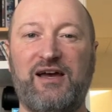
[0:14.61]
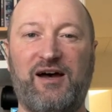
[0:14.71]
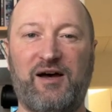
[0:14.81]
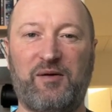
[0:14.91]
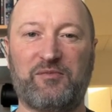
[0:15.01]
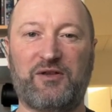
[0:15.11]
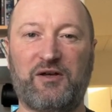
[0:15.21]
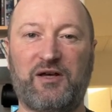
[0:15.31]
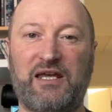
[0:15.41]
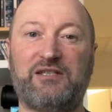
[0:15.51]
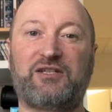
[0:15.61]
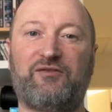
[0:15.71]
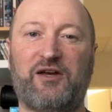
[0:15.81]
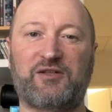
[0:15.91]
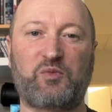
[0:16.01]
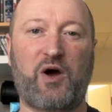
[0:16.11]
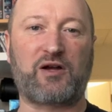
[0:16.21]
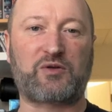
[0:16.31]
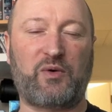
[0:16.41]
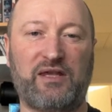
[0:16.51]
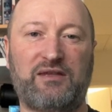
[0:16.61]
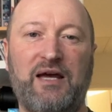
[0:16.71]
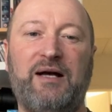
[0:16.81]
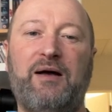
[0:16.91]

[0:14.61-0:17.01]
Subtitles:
that each of us worked with.